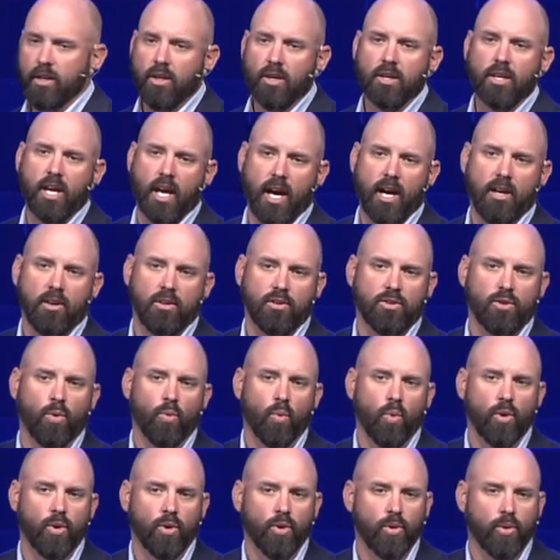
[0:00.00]
look out at the
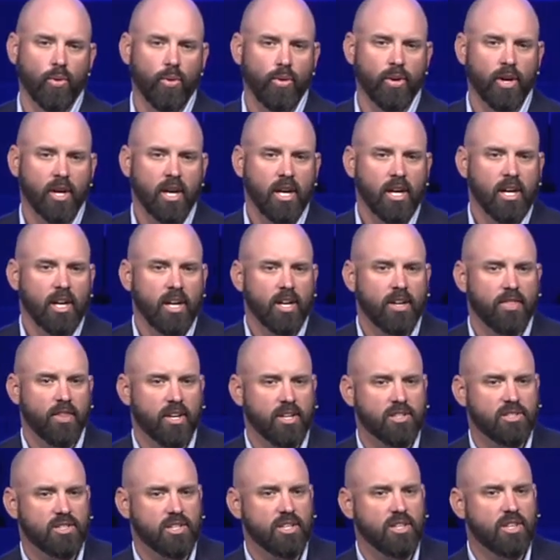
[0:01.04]
world and
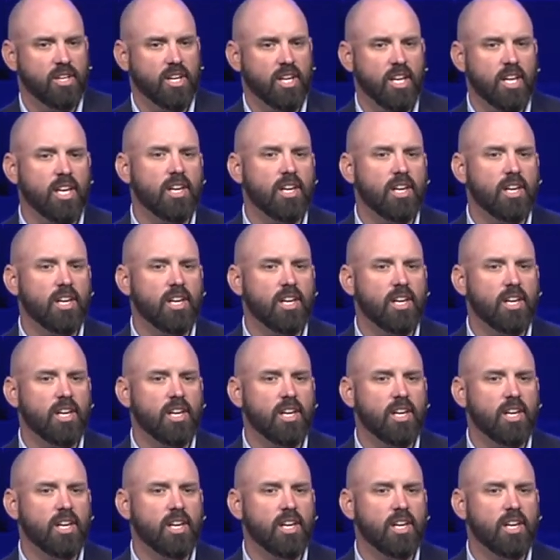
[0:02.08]
they see the